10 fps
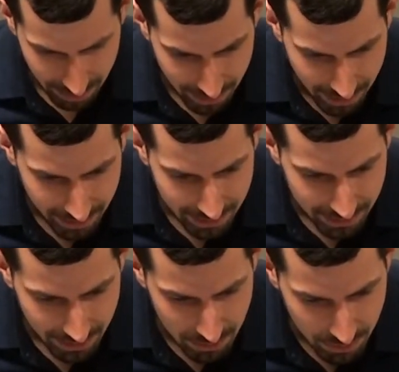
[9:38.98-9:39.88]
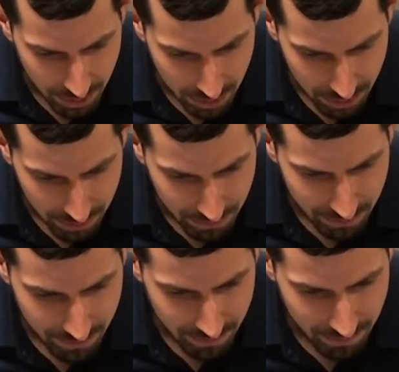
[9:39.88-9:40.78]
All right, view.
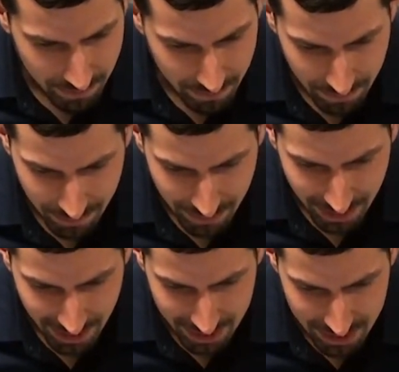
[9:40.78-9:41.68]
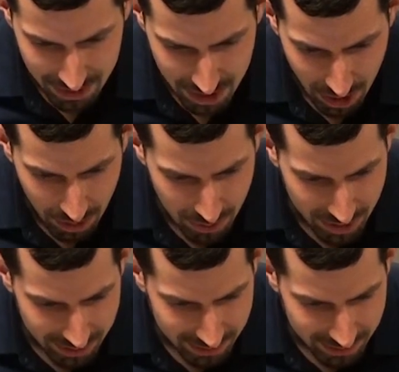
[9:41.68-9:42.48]
This is code.